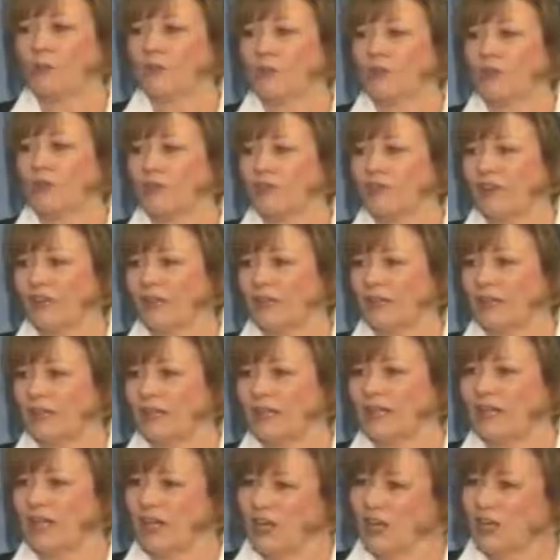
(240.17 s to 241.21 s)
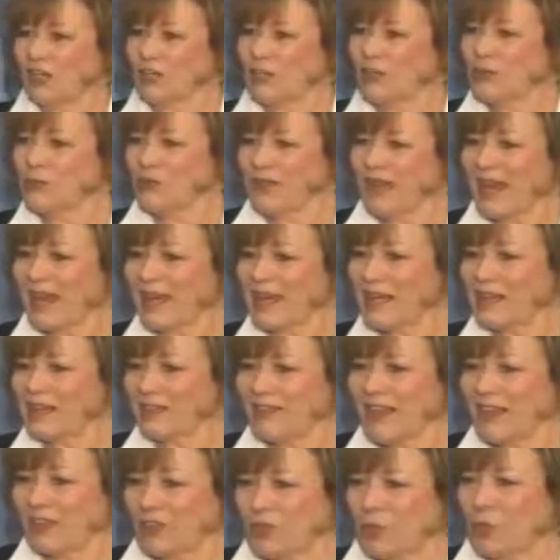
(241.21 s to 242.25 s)
observing. Do you get it,
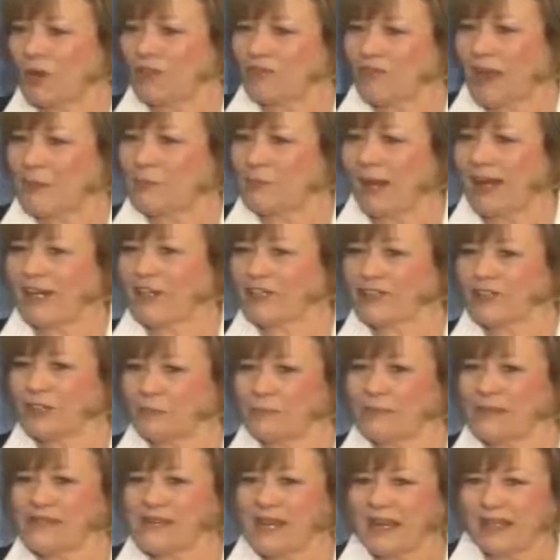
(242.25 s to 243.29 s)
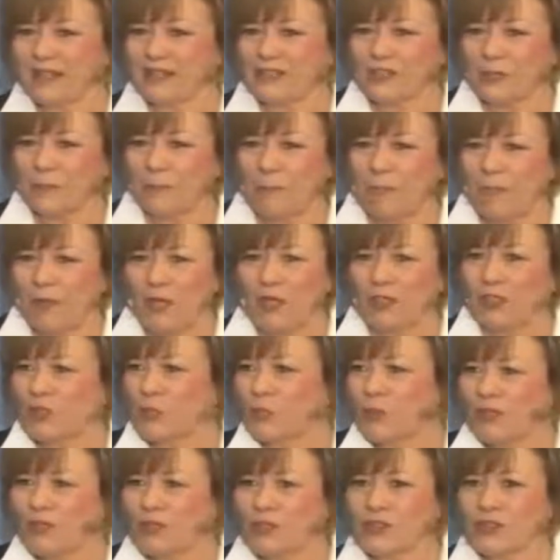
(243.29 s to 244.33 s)
that you are vibrational beings? Do
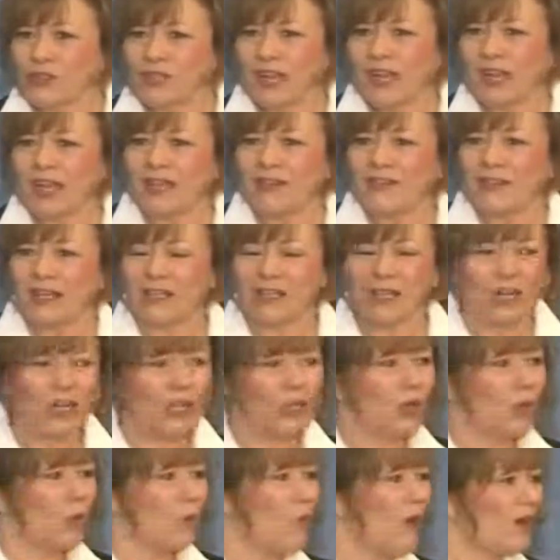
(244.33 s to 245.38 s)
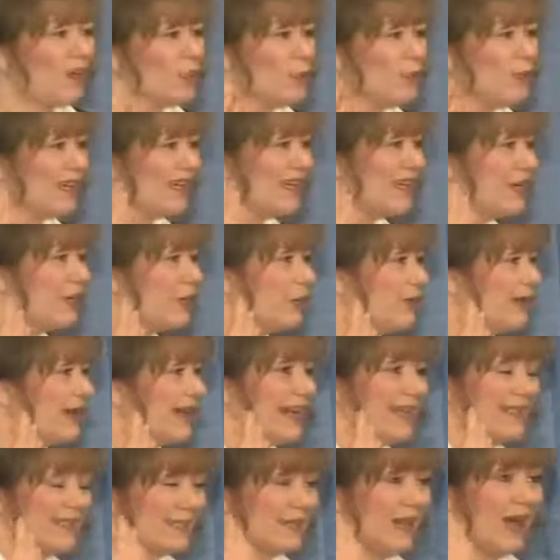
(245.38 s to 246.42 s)
you understand that what you hear
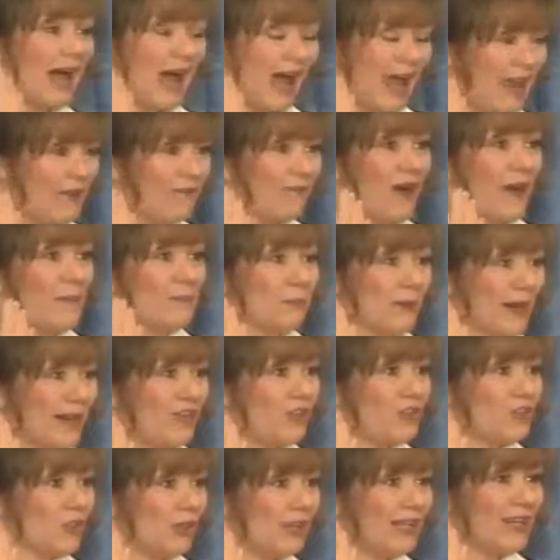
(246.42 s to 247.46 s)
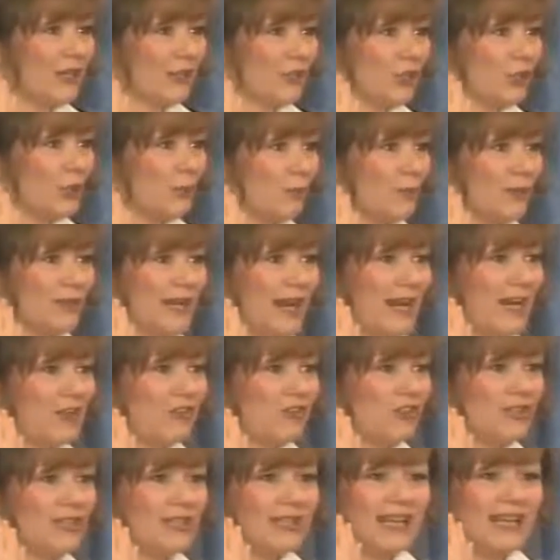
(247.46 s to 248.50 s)
is a vibrational
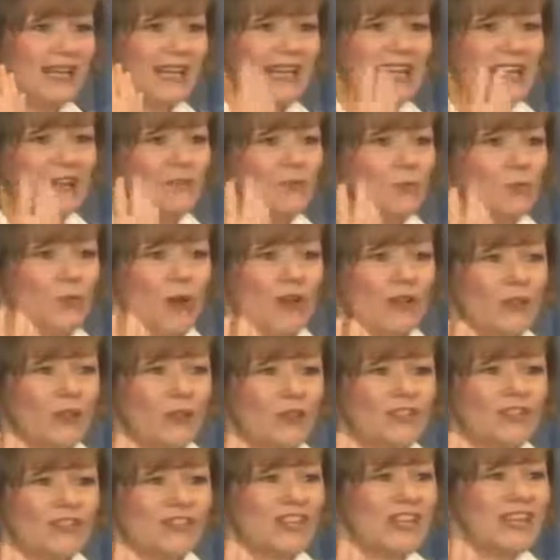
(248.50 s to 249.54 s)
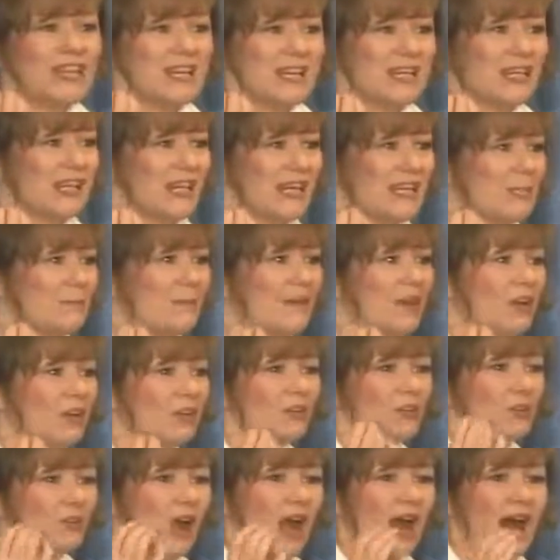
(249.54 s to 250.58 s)
interpretation? Even what you're seeing is
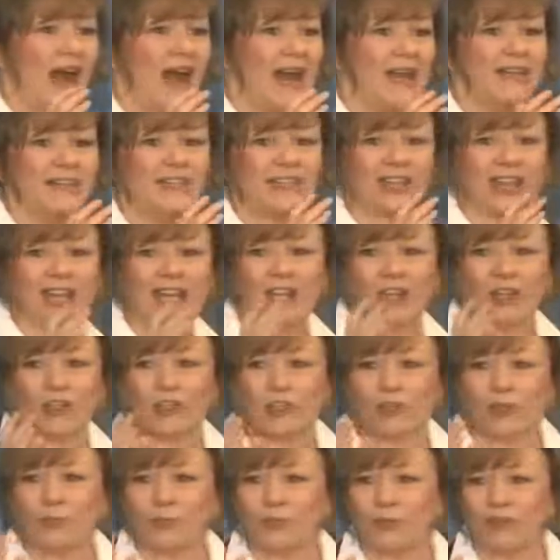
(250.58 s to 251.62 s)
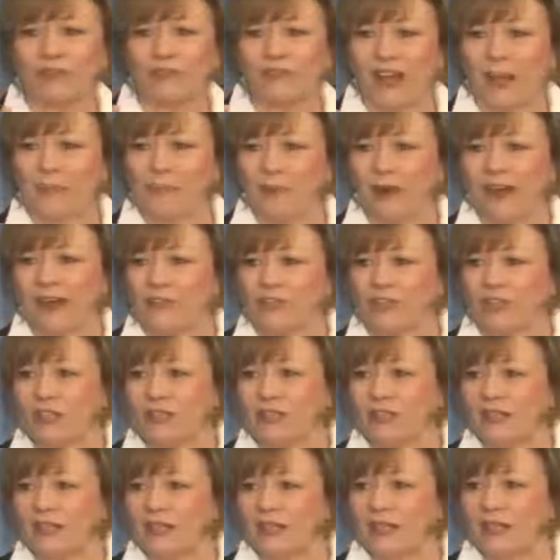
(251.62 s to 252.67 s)
because your eyes can interpret
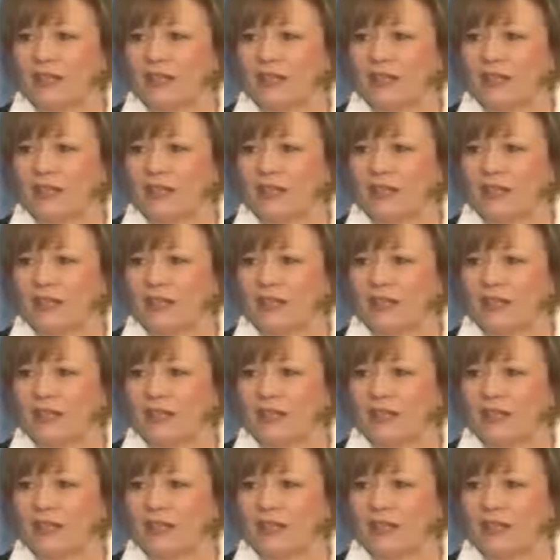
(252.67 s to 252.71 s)
vibration.